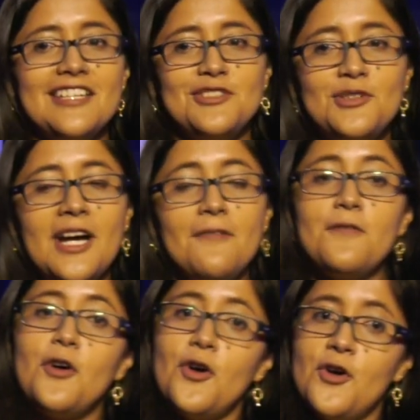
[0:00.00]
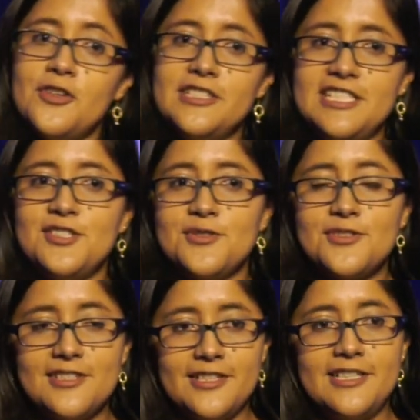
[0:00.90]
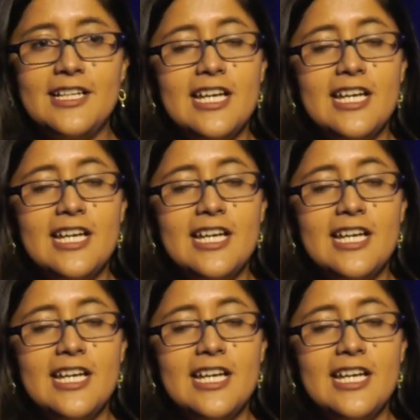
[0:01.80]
You have other issues there.